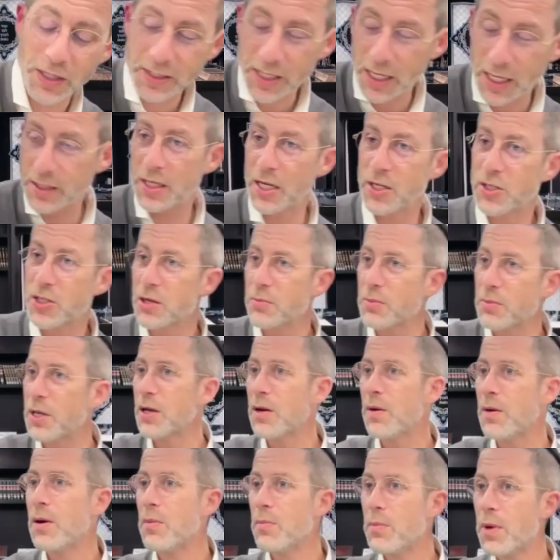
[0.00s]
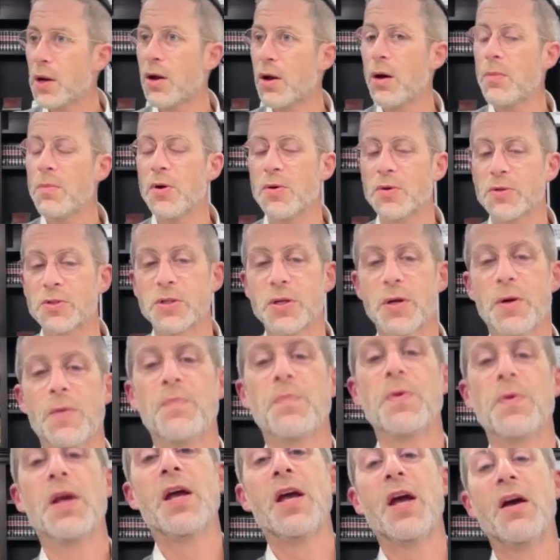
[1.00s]
is that teaching me? Mekomos.
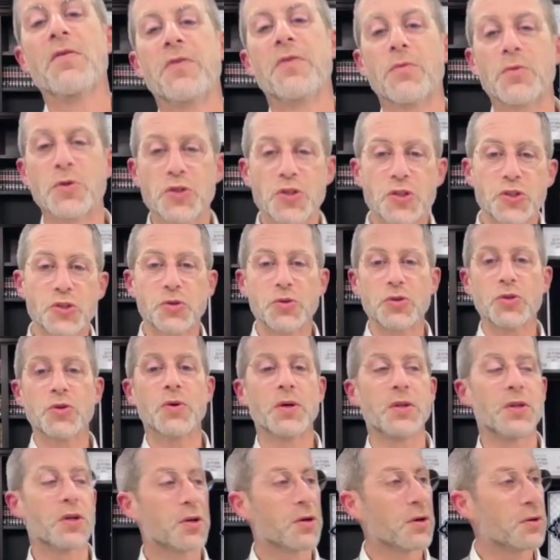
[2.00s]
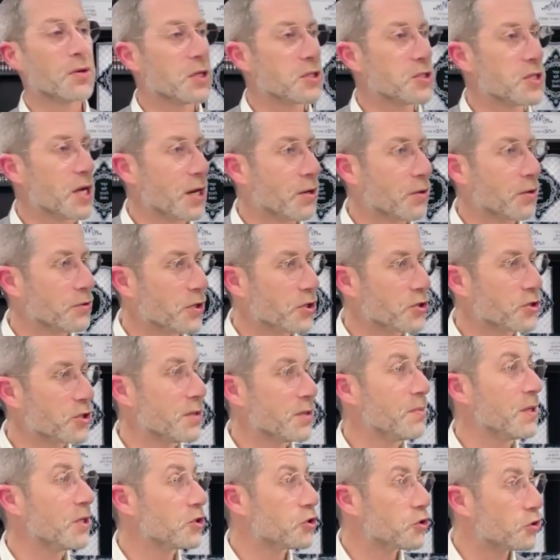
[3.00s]
If it was true in the Kodesh
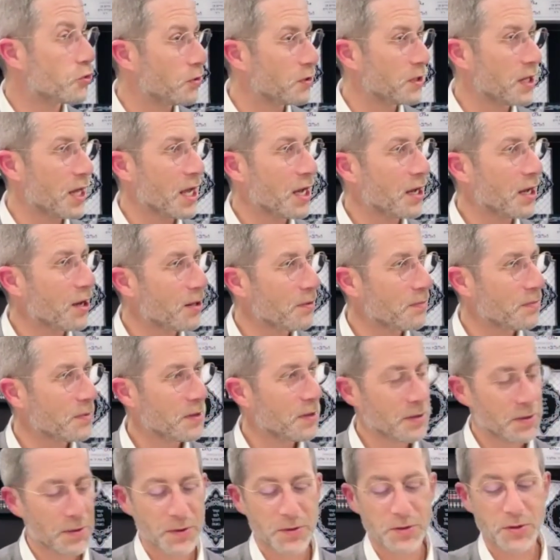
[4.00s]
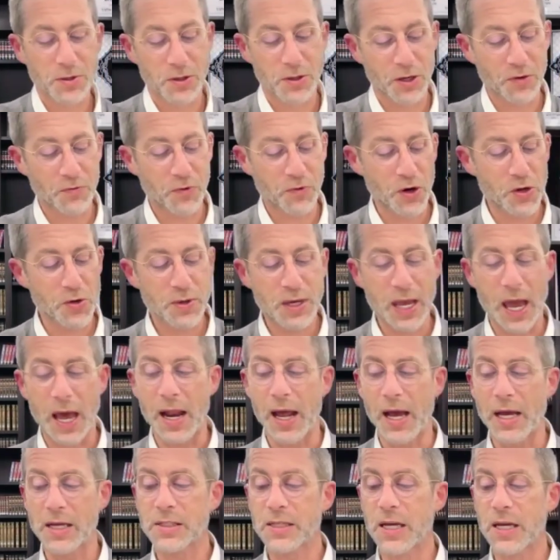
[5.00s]
HaKodashim, it's true in the Heichal. So therefore, you can't
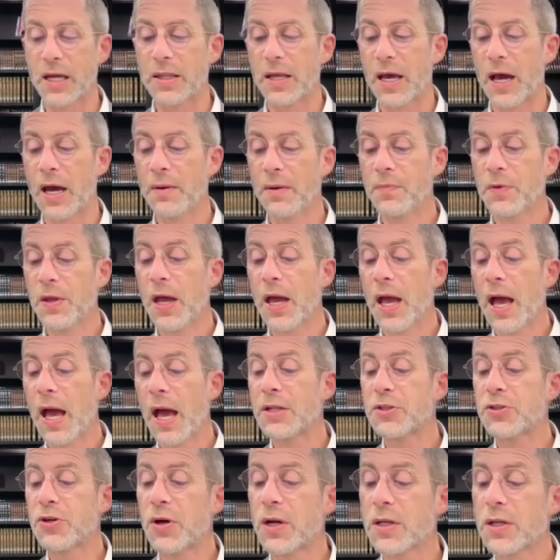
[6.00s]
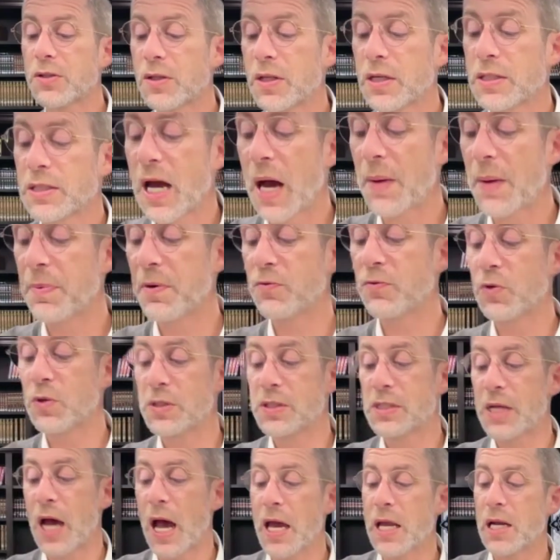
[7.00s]
ask on that. And turning to the top of
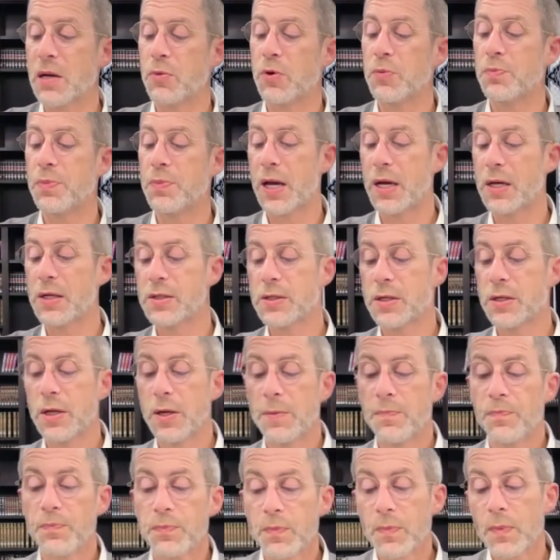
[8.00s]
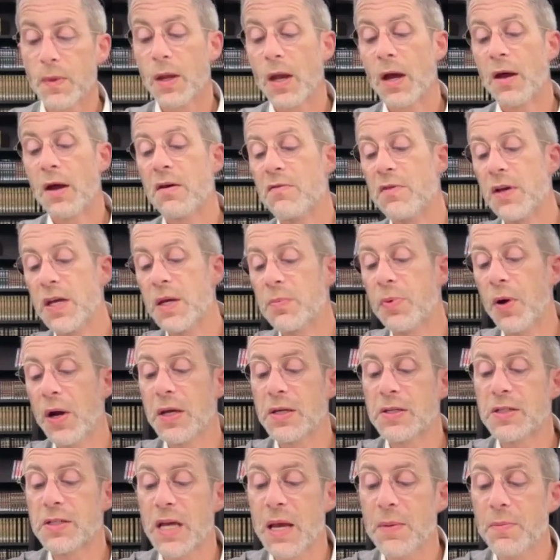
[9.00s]
Nun Zayin Amud Beis, Be'ibai
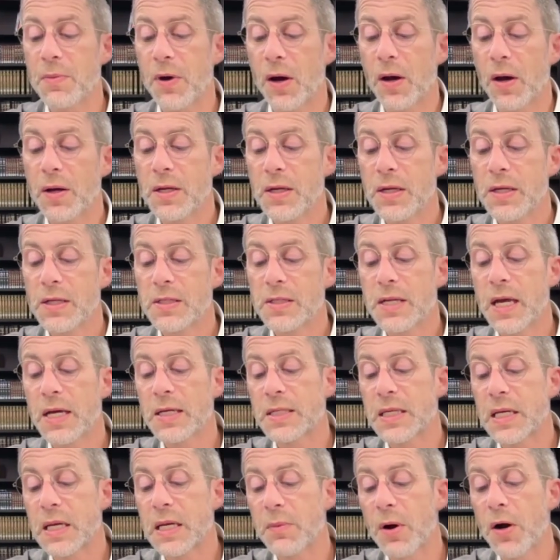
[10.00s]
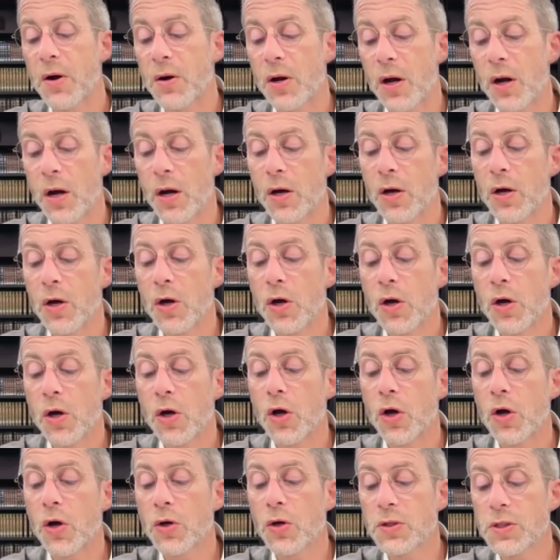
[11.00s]
Seima says the Gemara,
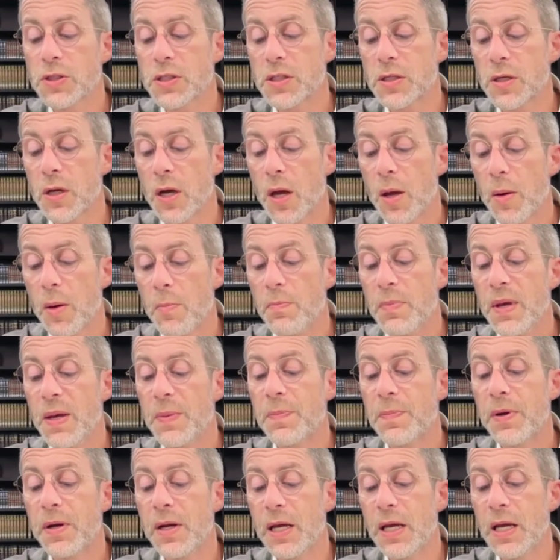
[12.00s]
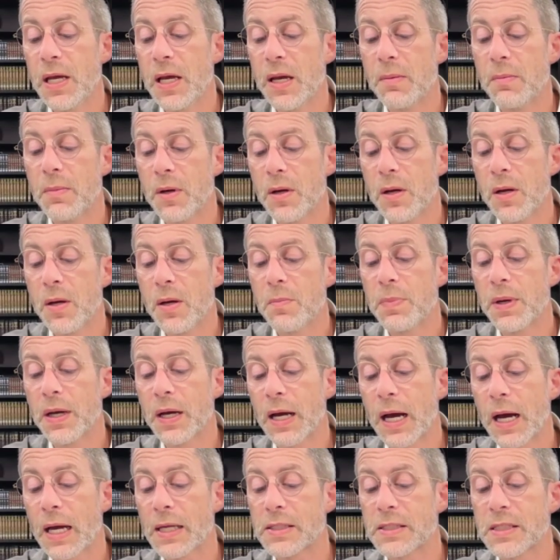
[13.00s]
Chutz mipnim
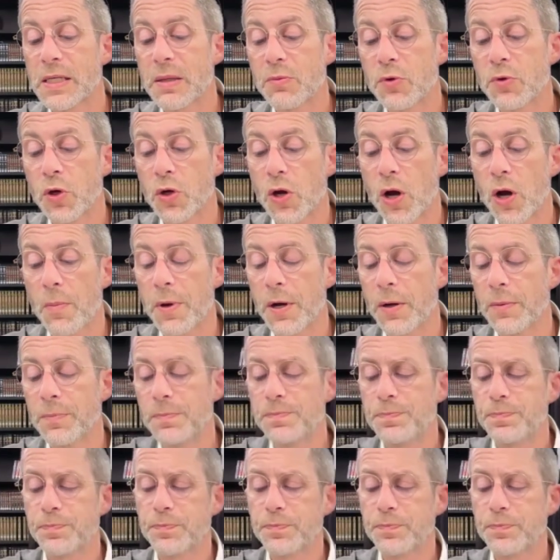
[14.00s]
b'chad zimna gamir.